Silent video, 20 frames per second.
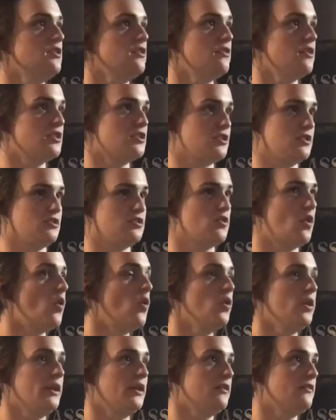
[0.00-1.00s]
do. It's just
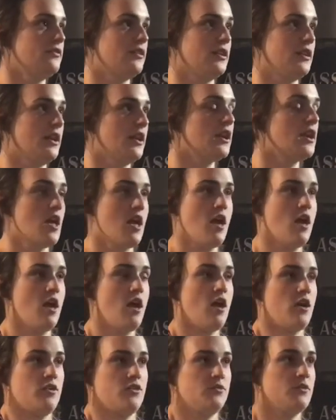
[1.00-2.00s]
totally different. Like
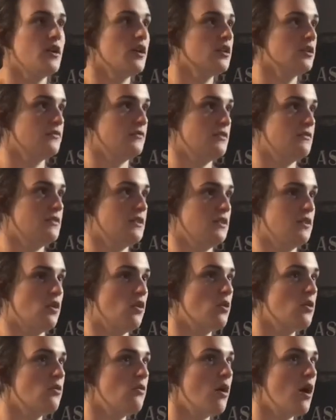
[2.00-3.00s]
a 350
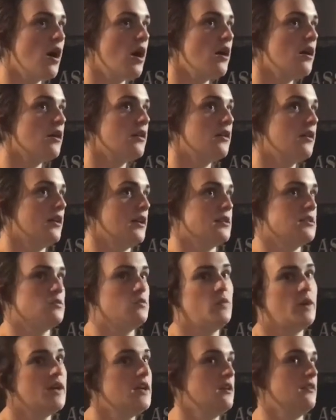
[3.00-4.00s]
yoke walk is
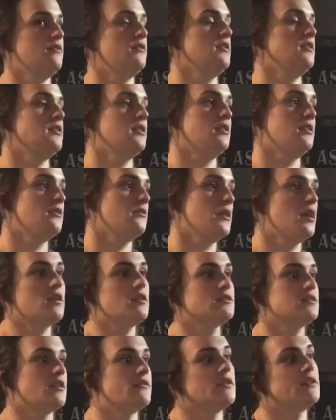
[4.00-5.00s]
way different than a
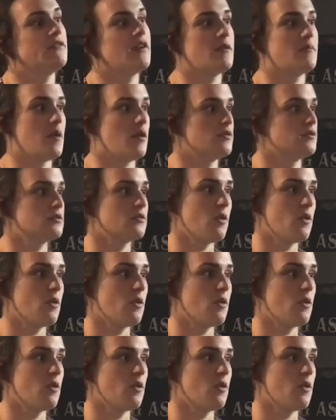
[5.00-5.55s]
375 pound